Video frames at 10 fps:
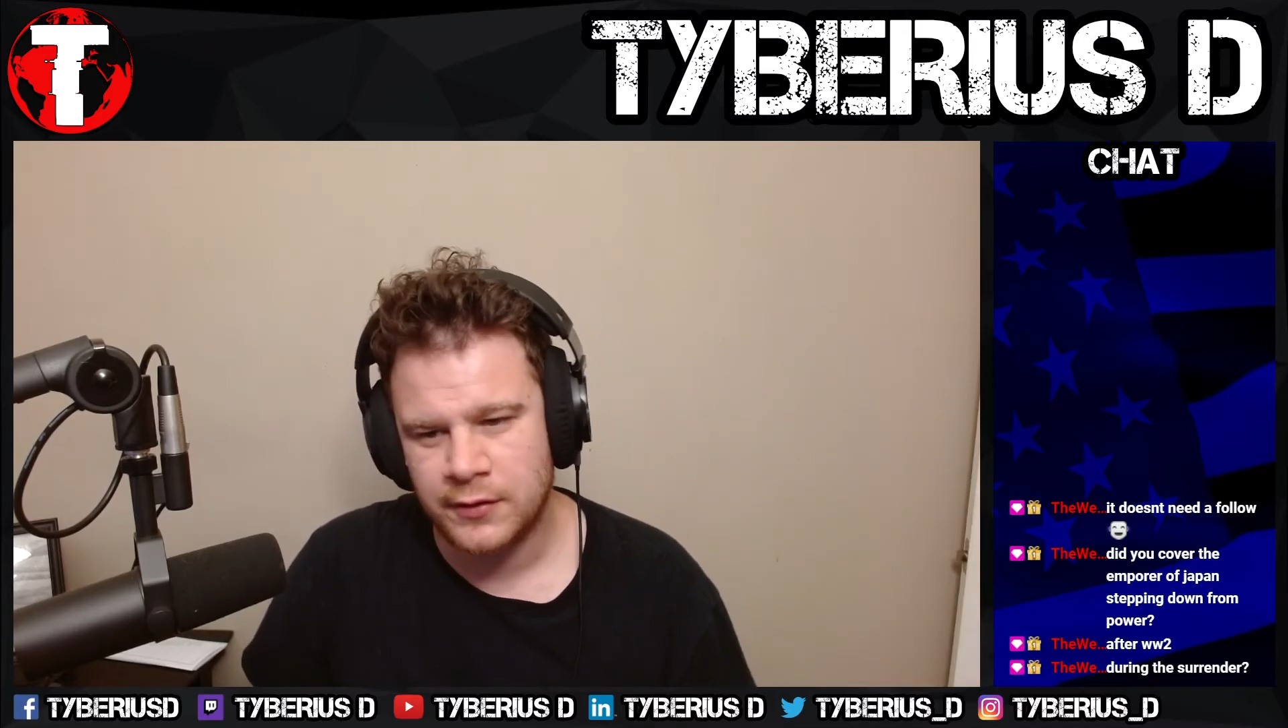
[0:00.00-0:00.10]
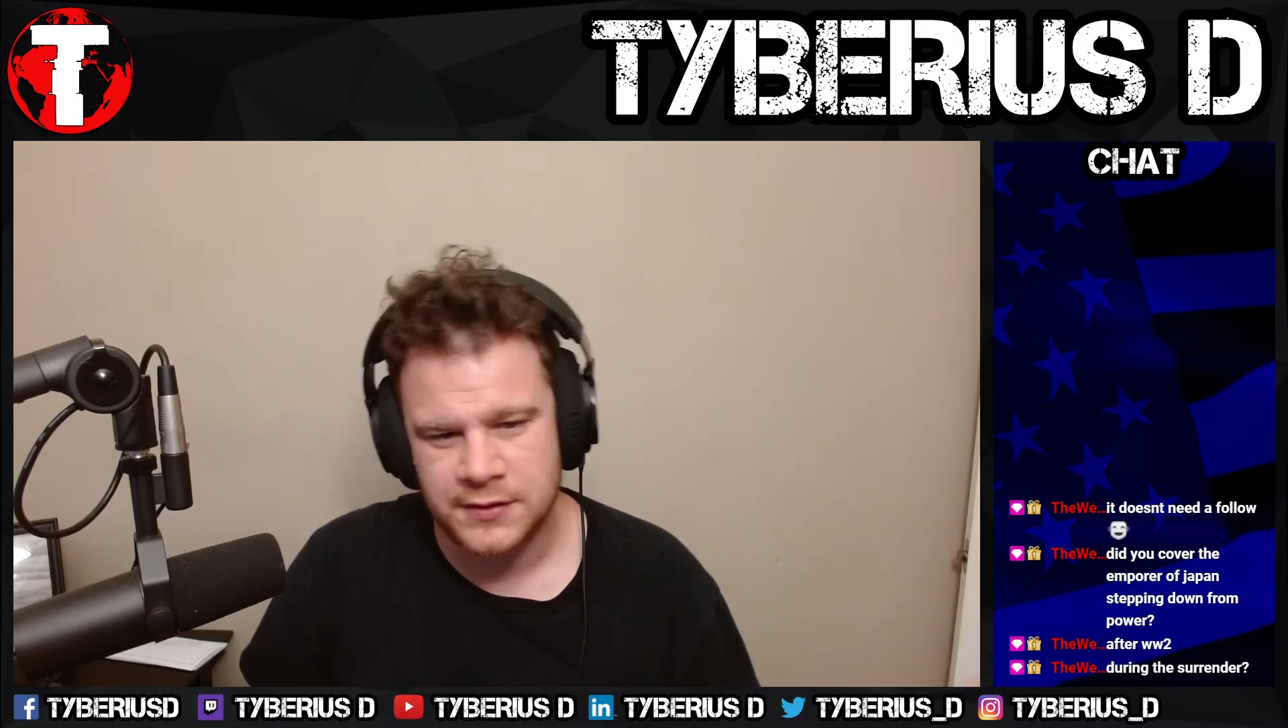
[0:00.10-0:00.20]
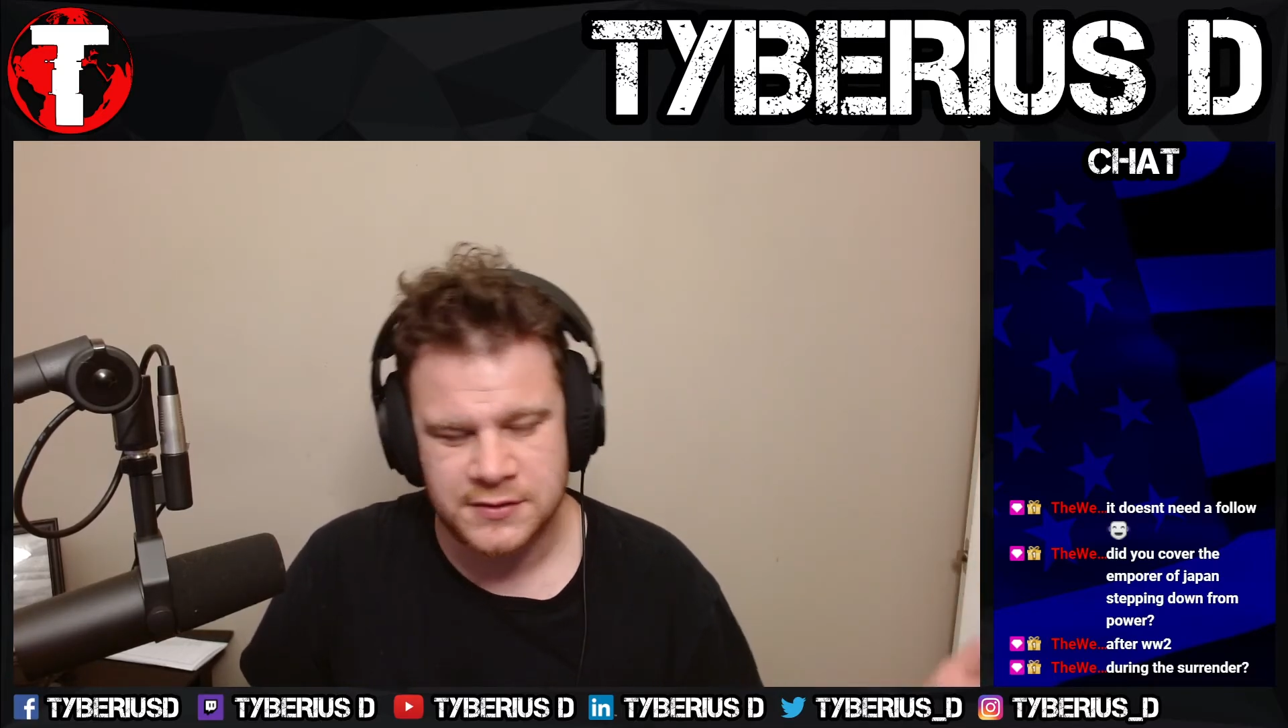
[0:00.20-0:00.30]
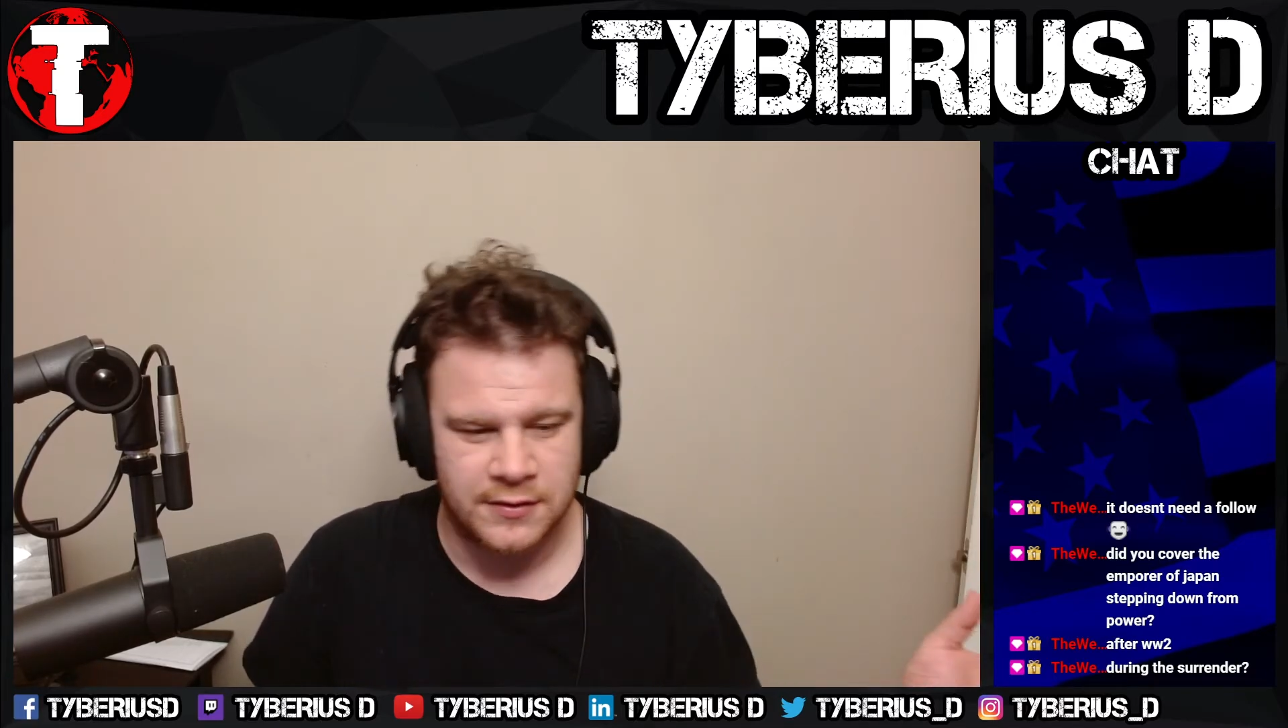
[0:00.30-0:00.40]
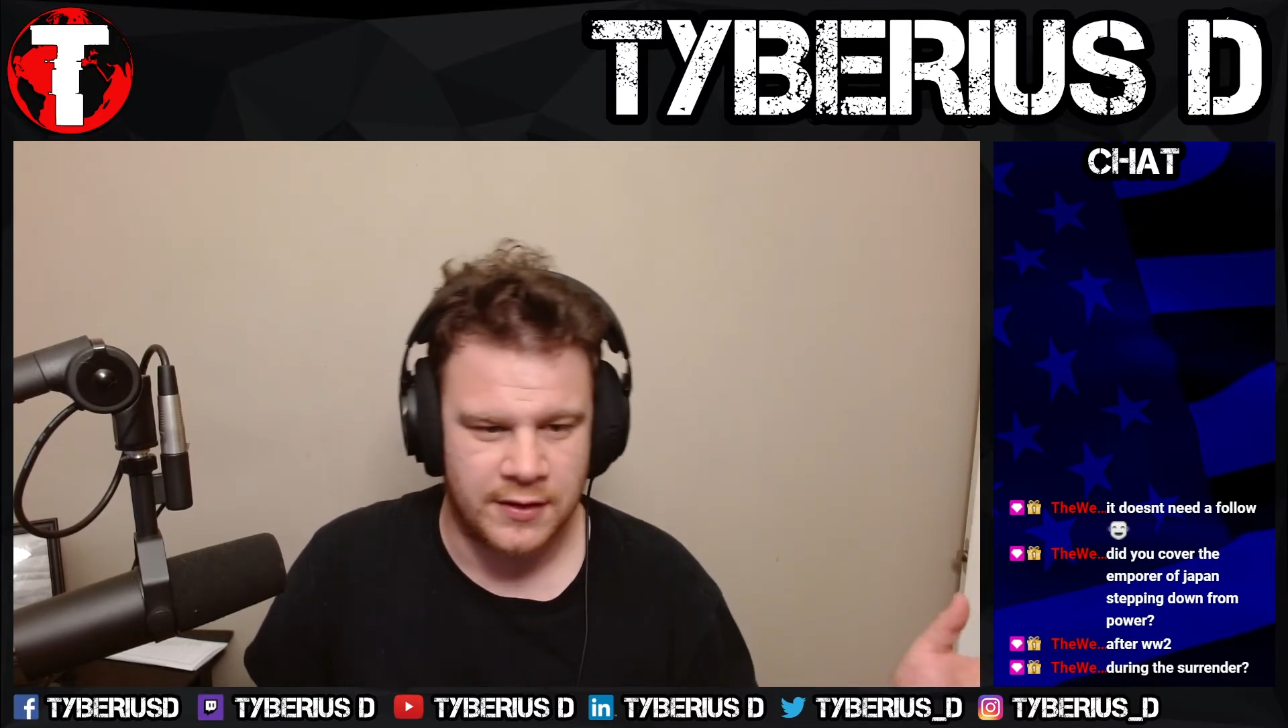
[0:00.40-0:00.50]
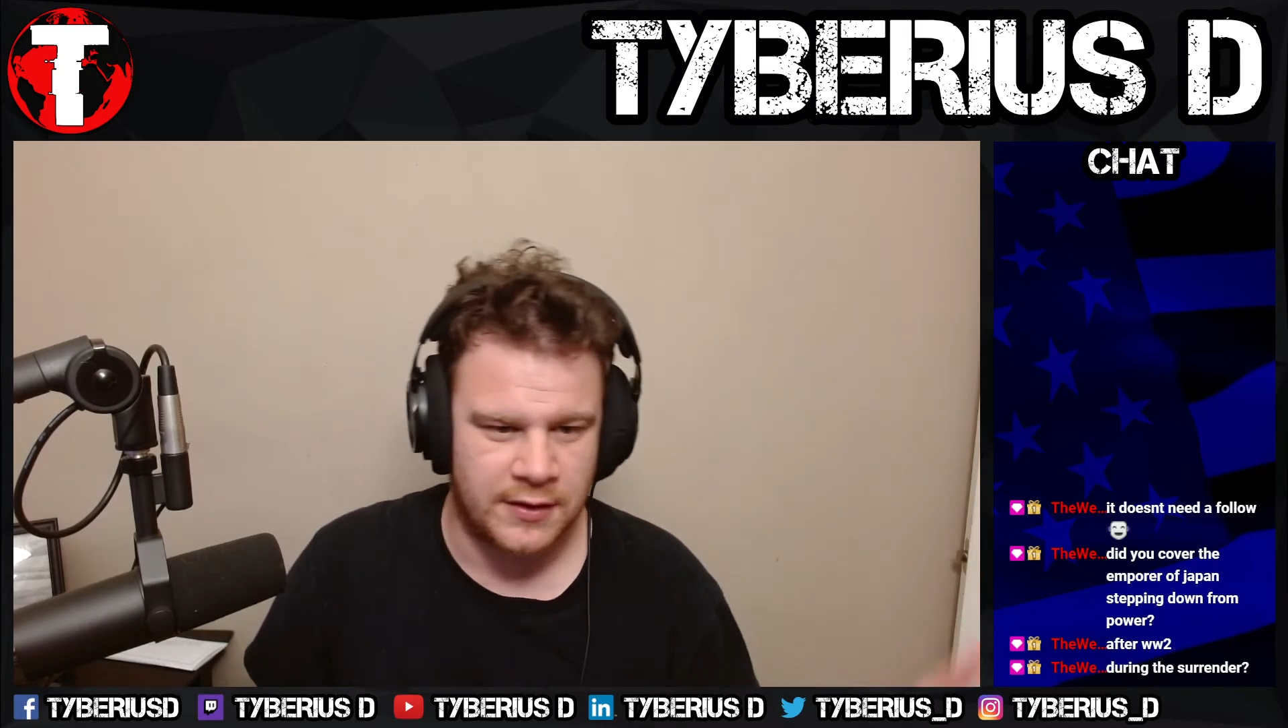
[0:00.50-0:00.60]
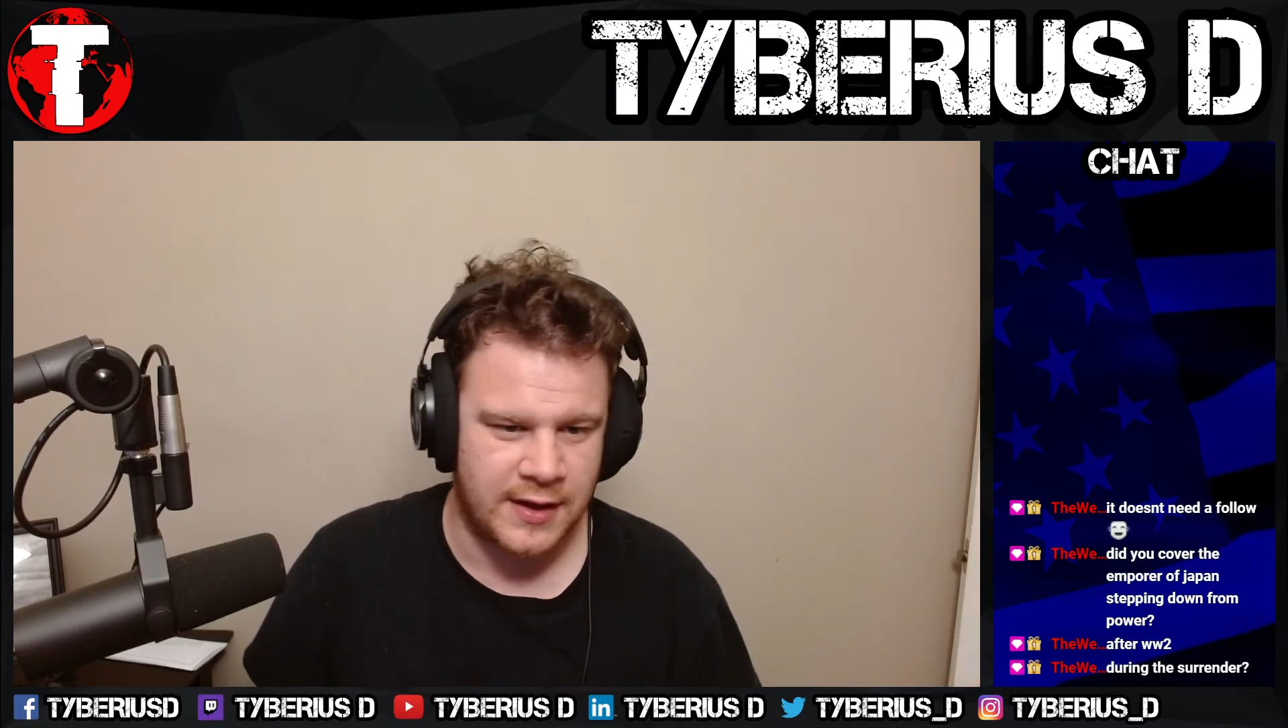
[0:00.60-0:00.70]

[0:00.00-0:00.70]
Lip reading: you turned it into